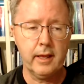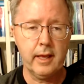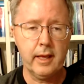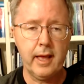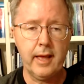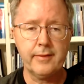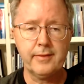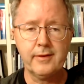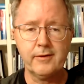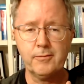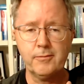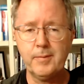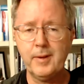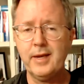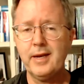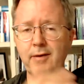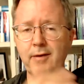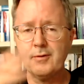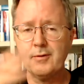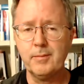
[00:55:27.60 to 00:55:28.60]
at the
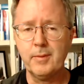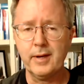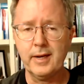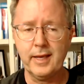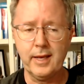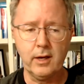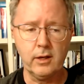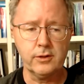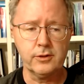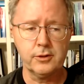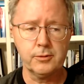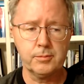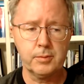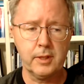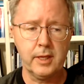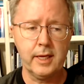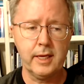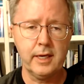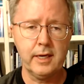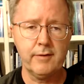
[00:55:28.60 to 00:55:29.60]
speed everybody else is
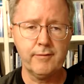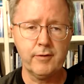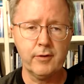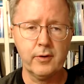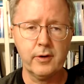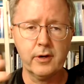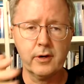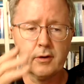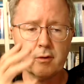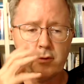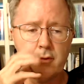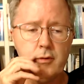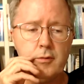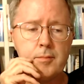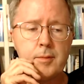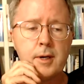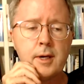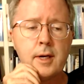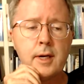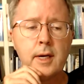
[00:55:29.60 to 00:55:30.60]
playing if you're in a
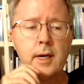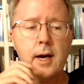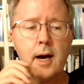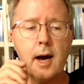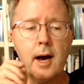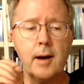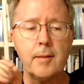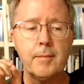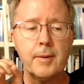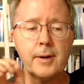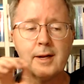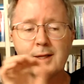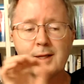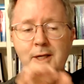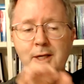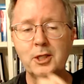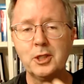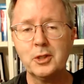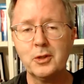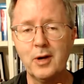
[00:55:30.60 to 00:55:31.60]
group, but at
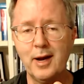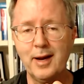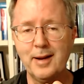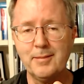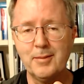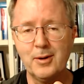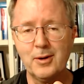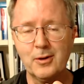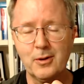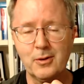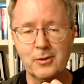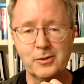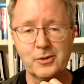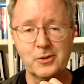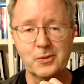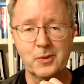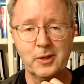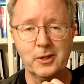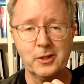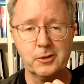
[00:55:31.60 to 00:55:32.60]
least your eyeball goes
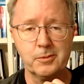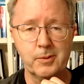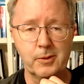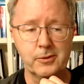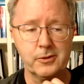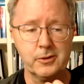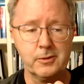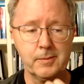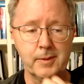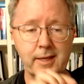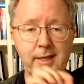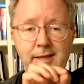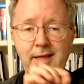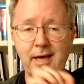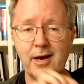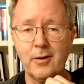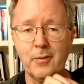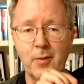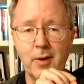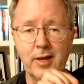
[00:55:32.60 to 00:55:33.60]
to where you're supposed to be.
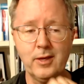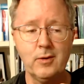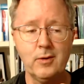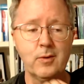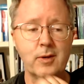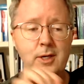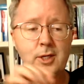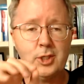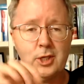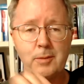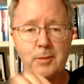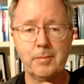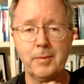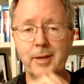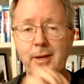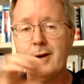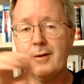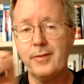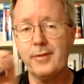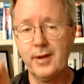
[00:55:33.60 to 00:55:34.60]
That way you can jump
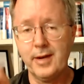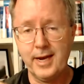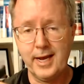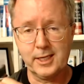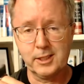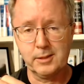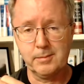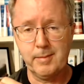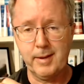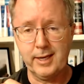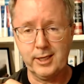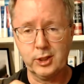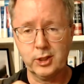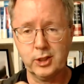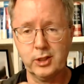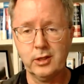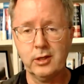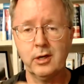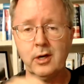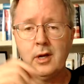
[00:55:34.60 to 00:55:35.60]
in on the next
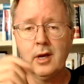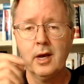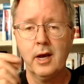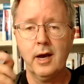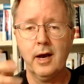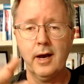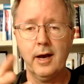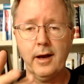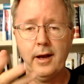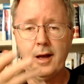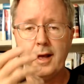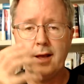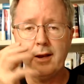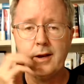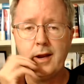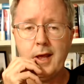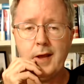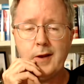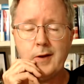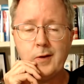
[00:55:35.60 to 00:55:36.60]
measure,
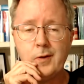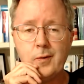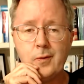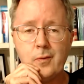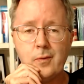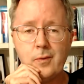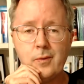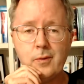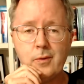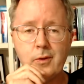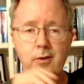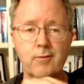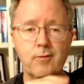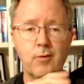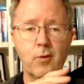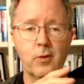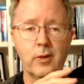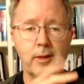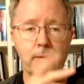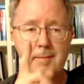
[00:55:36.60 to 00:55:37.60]
and you've
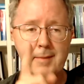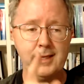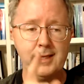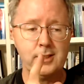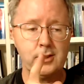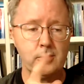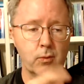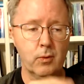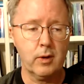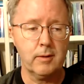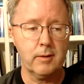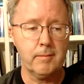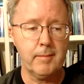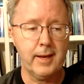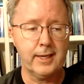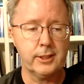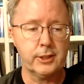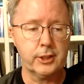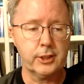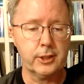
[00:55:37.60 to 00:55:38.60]
only missed one
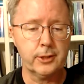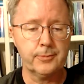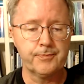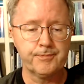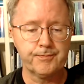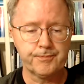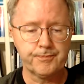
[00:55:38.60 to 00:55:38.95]
measure